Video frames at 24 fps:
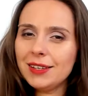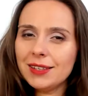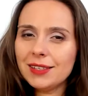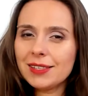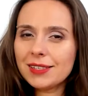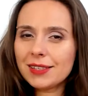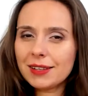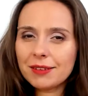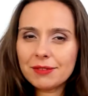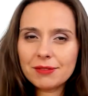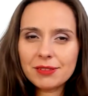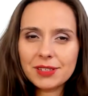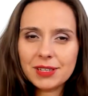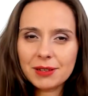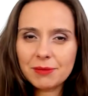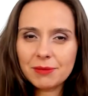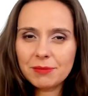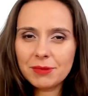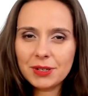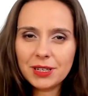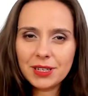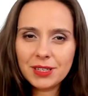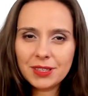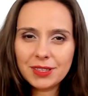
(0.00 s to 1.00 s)
sounds a
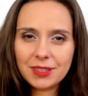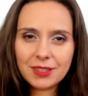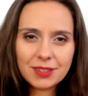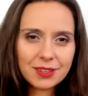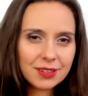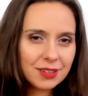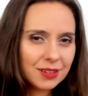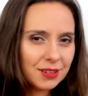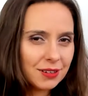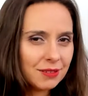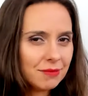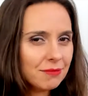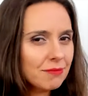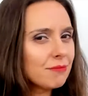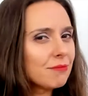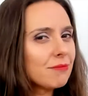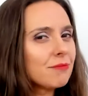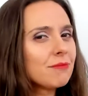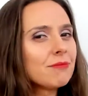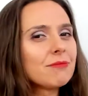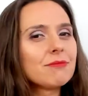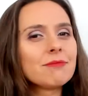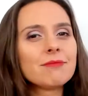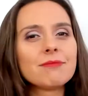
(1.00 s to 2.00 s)
bit
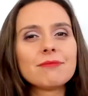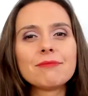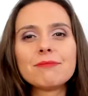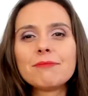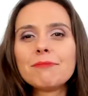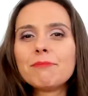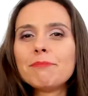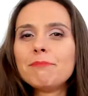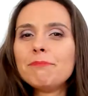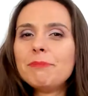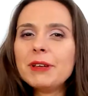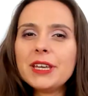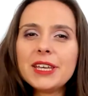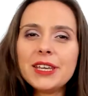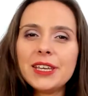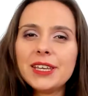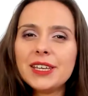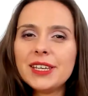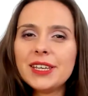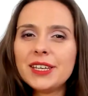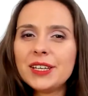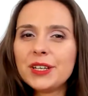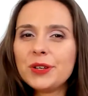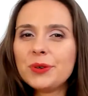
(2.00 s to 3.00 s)

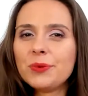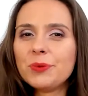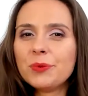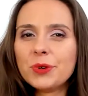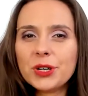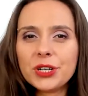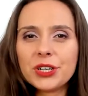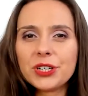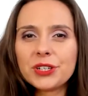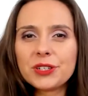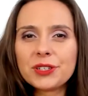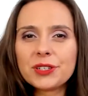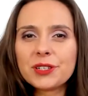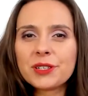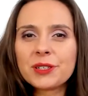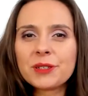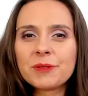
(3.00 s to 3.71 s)
big words.